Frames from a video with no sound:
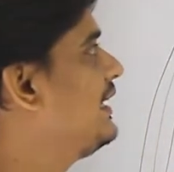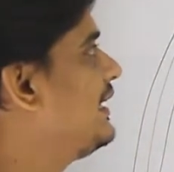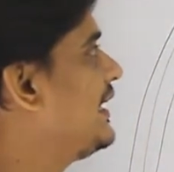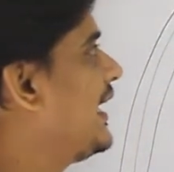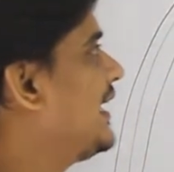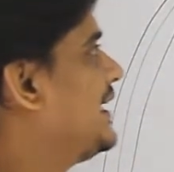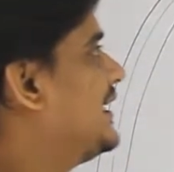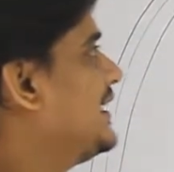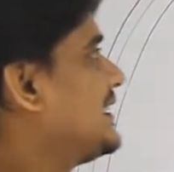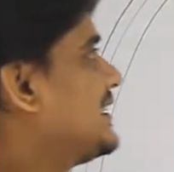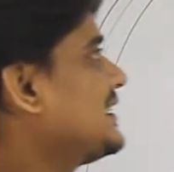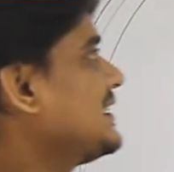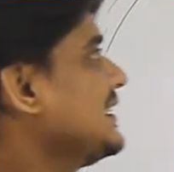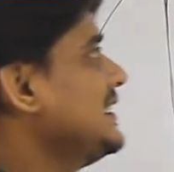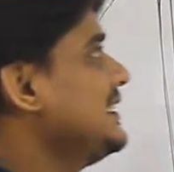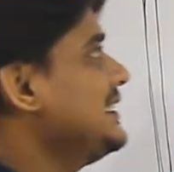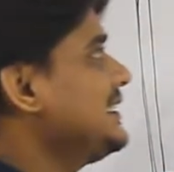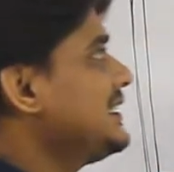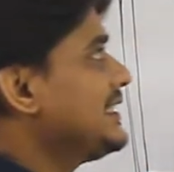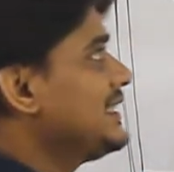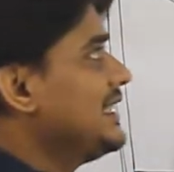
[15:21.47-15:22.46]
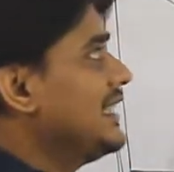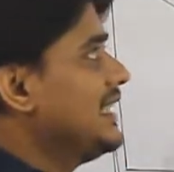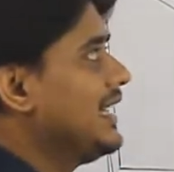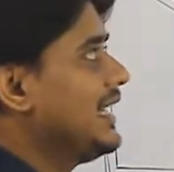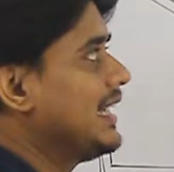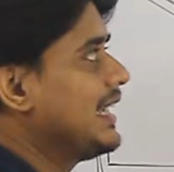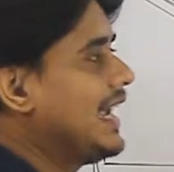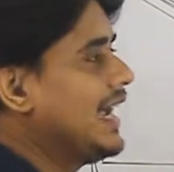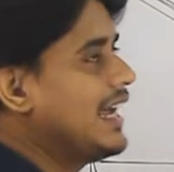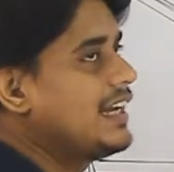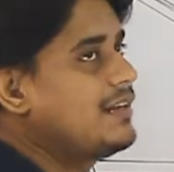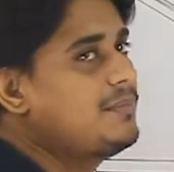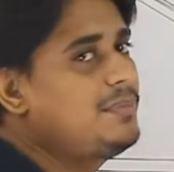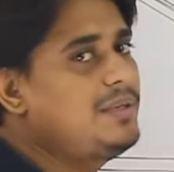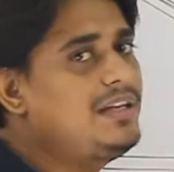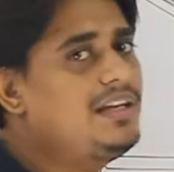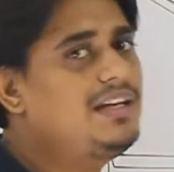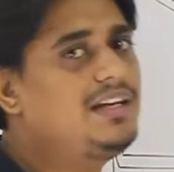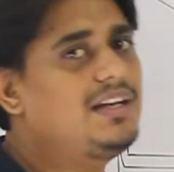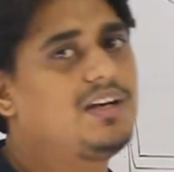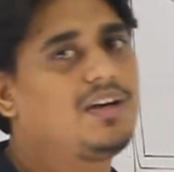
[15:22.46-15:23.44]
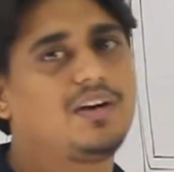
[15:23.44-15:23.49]
that distance can
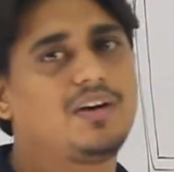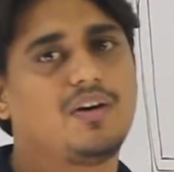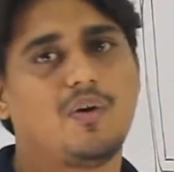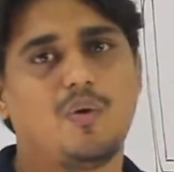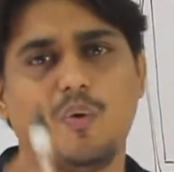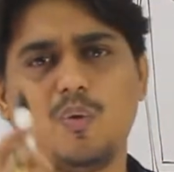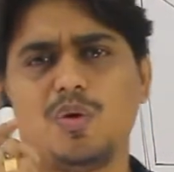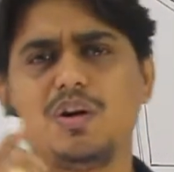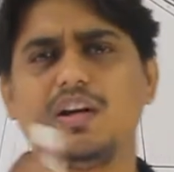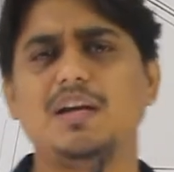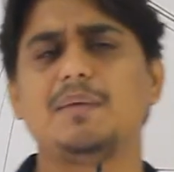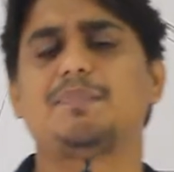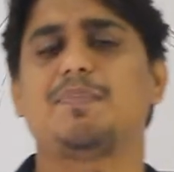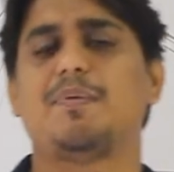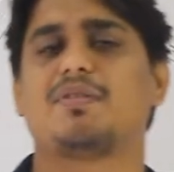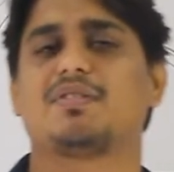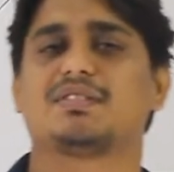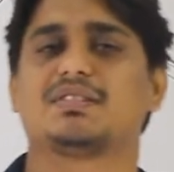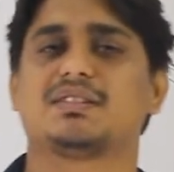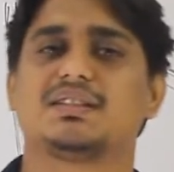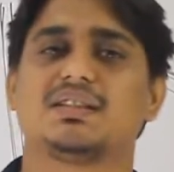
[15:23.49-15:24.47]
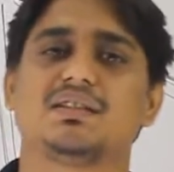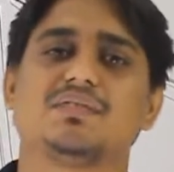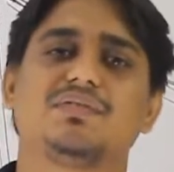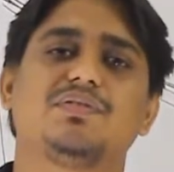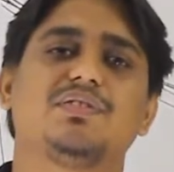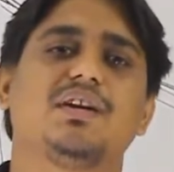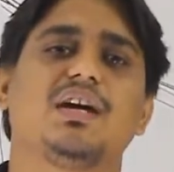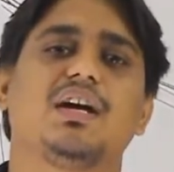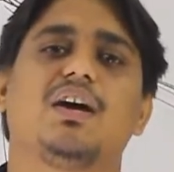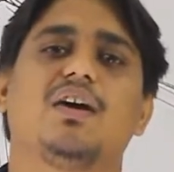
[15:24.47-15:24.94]
be only positive,